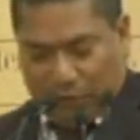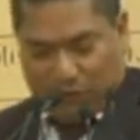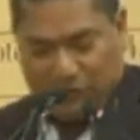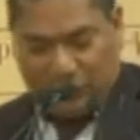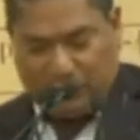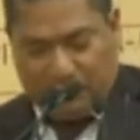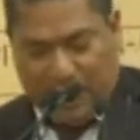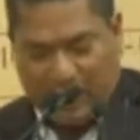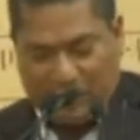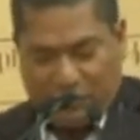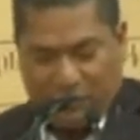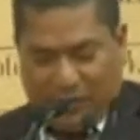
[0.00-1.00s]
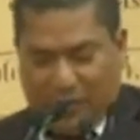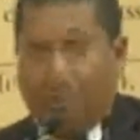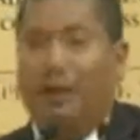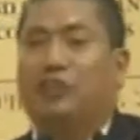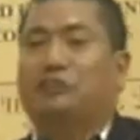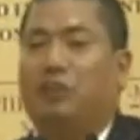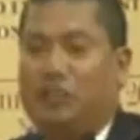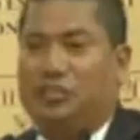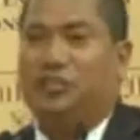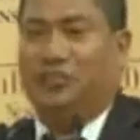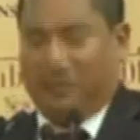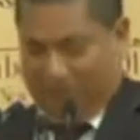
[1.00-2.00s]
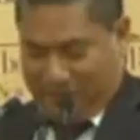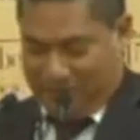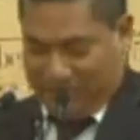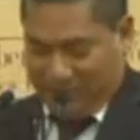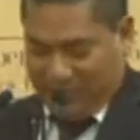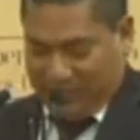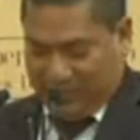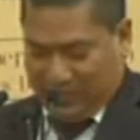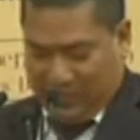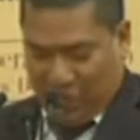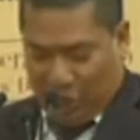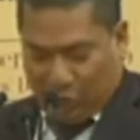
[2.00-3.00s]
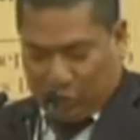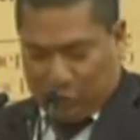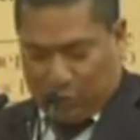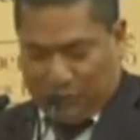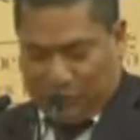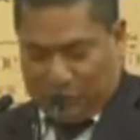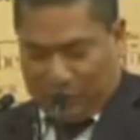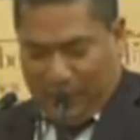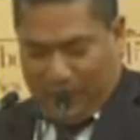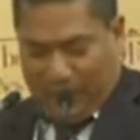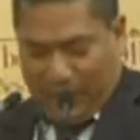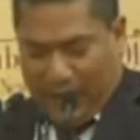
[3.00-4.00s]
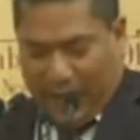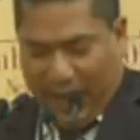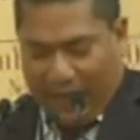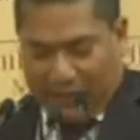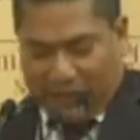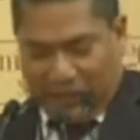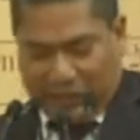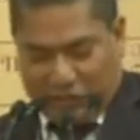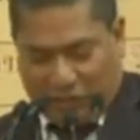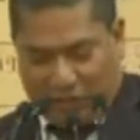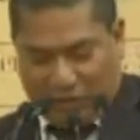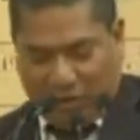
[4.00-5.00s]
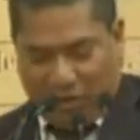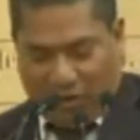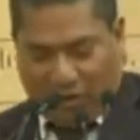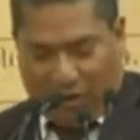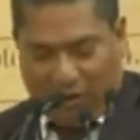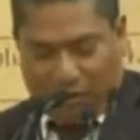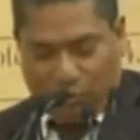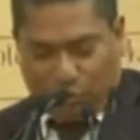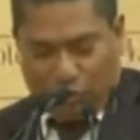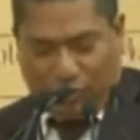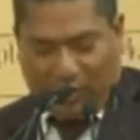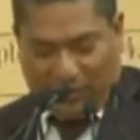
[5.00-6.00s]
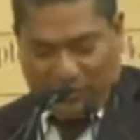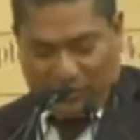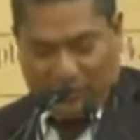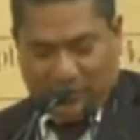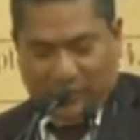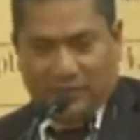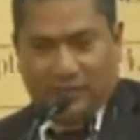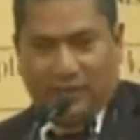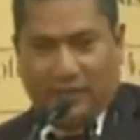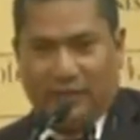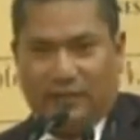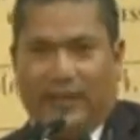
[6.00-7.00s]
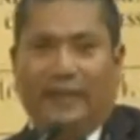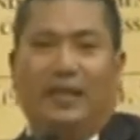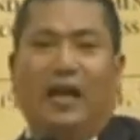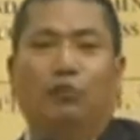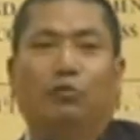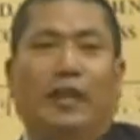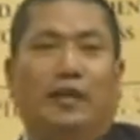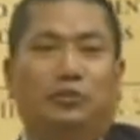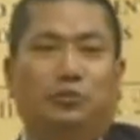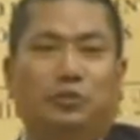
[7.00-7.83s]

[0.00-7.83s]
a Buddhist master in my tradition also display hand gesture called mudras that I would